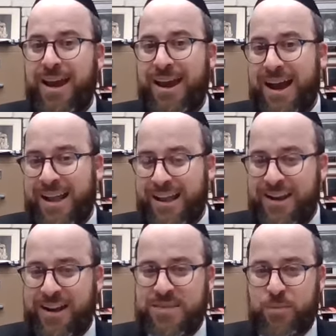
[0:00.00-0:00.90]
I,
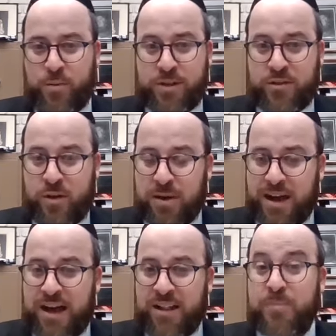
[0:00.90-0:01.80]
and I spoke about the
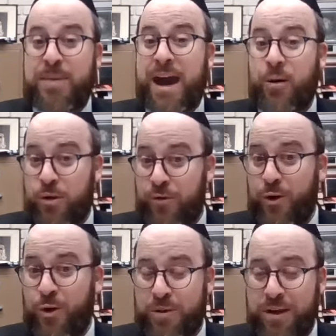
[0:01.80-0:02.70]
Ramchal, the power of
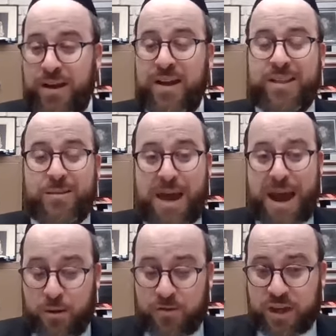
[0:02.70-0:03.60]
hope,
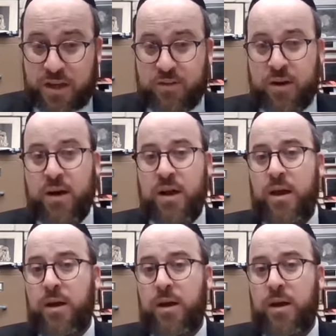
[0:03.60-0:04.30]
power of tikva.